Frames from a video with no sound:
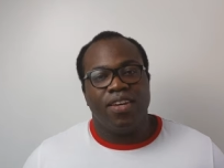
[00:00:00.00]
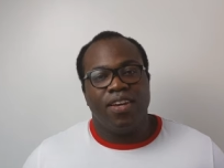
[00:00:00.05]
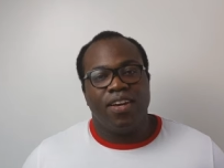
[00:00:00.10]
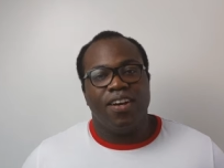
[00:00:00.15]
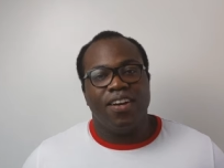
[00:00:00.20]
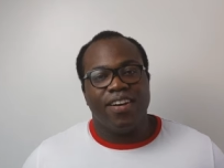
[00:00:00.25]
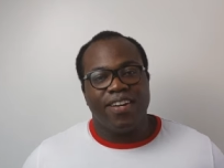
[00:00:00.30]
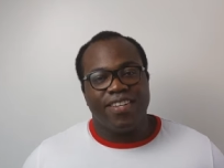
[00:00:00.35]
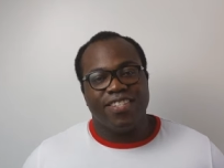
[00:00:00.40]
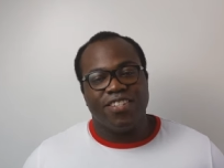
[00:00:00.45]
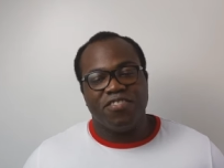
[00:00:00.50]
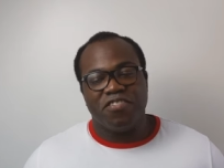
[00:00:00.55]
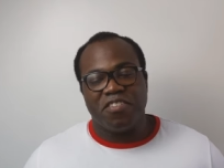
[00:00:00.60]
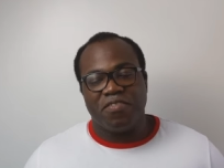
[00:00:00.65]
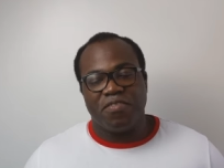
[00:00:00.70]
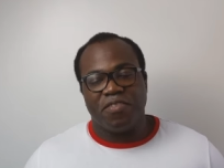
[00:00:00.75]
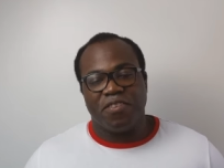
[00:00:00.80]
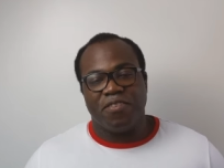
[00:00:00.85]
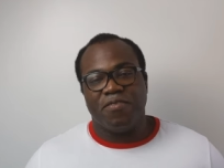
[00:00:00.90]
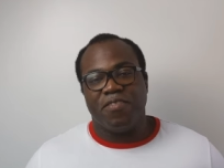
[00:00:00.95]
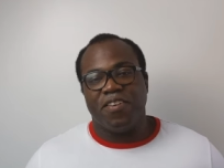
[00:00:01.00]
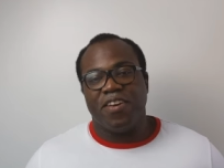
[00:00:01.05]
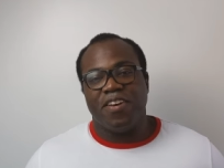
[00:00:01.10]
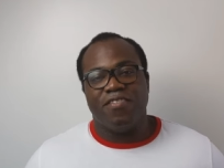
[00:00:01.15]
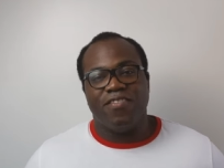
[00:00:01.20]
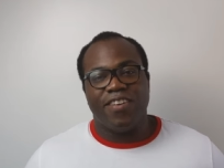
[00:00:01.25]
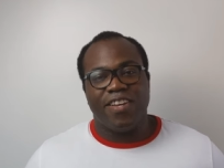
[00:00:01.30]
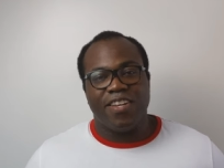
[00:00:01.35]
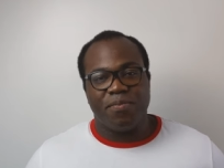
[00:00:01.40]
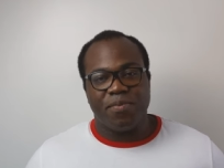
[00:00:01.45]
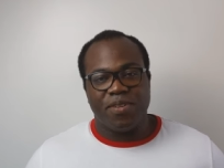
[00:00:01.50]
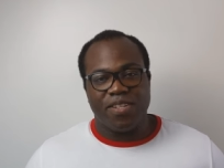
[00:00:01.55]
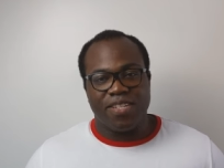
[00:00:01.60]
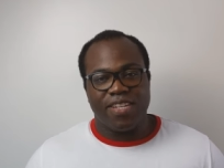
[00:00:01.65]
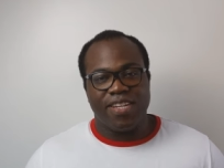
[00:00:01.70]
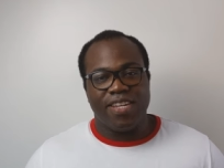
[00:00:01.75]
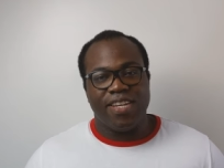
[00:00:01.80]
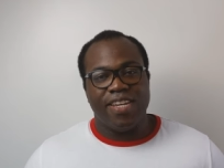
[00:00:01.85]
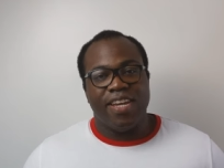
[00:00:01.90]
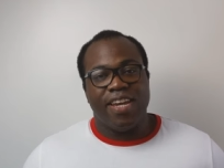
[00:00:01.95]
Hi, it's Andre from Conveyor of Randomness
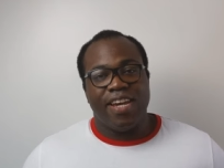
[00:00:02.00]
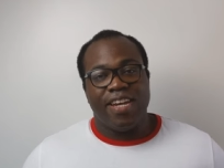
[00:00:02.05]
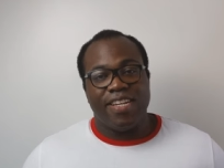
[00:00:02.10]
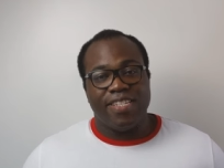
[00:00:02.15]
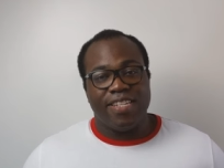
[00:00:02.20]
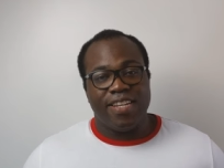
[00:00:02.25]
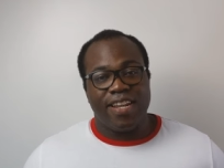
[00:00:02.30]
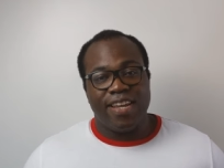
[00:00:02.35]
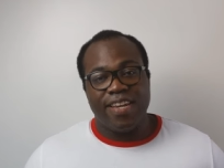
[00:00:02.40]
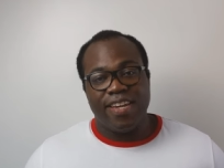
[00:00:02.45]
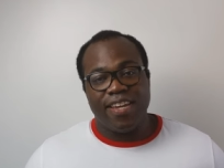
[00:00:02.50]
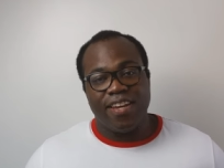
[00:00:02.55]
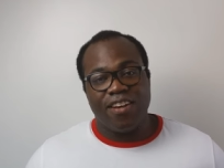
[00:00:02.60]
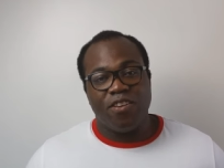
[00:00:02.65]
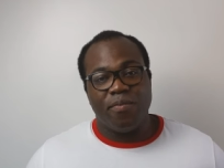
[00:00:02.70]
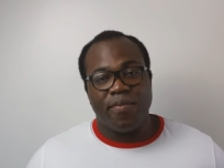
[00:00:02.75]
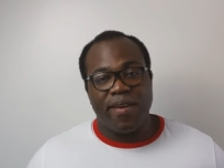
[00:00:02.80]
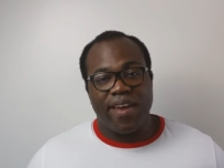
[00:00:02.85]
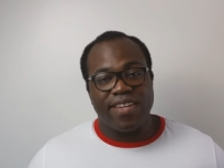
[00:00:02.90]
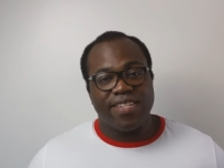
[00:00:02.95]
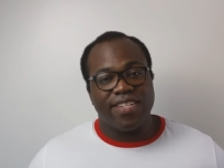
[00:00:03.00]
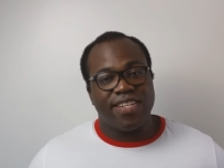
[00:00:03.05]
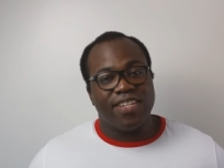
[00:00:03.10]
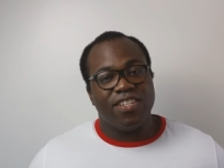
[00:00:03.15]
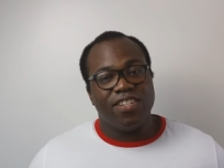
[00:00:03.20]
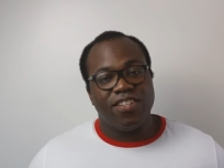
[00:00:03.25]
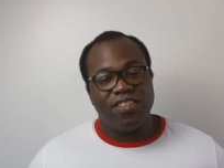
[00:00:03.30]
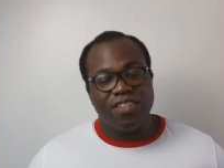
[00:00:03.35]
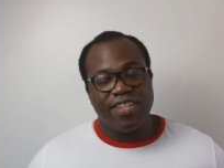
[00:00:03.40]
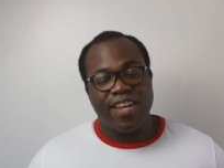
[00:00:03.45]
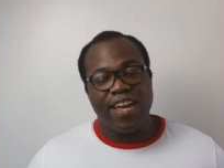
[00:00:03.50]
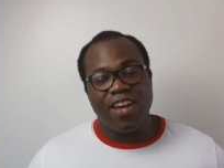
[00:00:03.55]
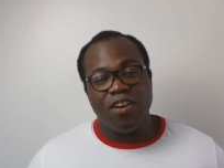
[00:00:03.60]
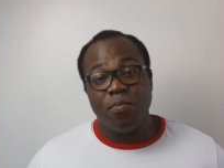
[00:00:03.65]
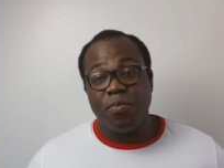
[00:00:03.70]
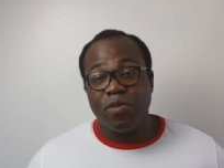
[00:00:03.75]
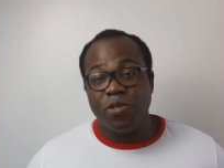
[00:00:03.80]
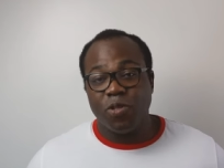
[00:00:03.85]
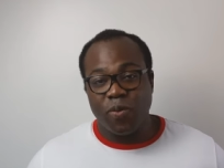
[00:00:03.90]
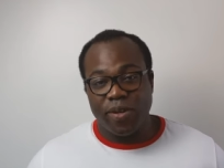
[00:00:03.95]
here, and today I'll be asking just how
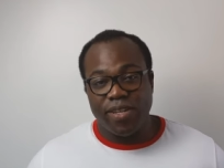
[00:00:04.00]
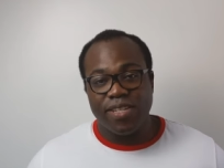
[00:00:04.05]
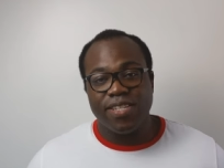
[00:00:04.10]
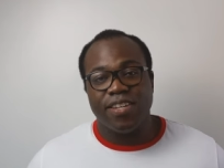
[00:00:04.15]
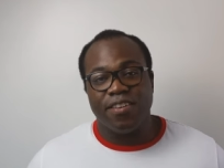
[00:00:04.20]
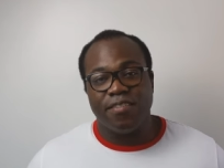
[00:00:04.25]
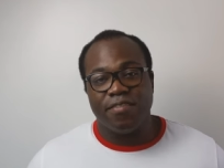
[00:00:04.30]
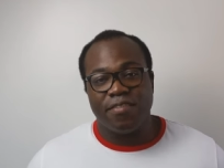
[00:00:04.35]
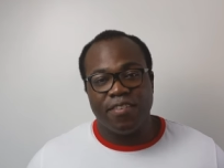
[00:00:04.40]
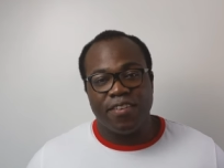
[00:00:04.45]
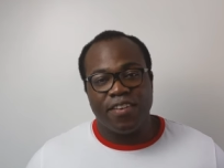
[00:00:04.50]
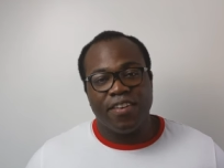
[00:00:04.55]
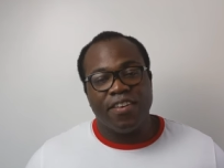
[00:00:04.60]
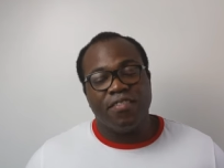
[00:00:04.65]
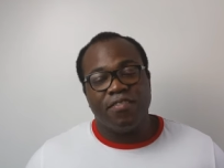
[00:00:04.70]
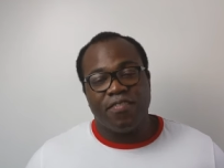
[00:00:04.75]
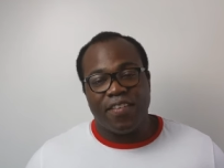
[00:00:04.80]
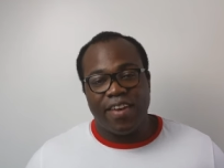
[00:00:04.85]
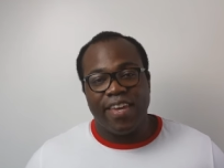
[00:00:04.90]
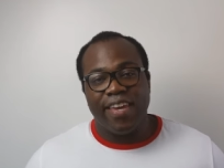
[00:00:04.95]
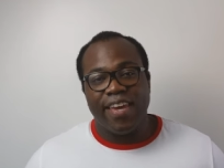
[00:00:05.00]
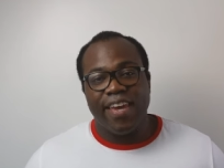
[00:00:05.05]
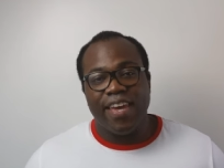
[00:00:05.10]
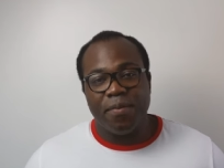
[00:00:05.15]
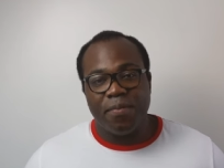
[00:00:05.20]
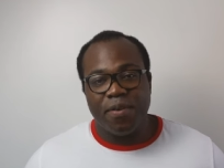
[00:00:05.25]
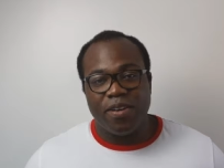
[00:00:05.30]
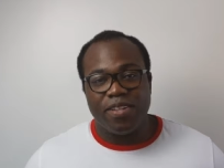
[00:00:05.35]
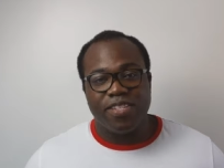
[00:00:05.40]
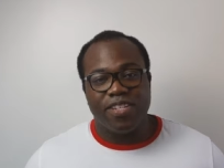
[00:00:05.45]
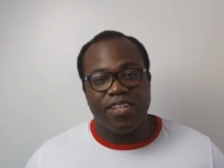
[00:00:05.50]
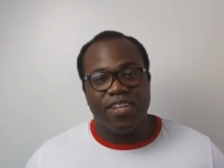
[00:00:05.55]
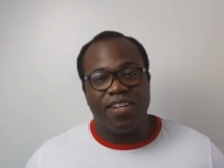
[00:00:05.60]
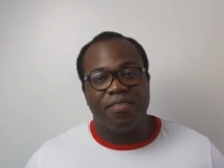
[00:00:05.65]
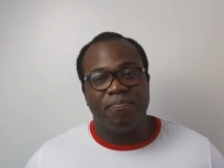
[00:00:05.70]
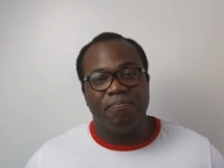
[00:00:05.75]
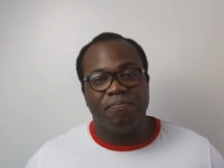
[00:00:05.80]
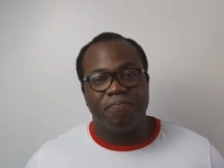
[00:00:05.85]
persuasive fake AirPods are.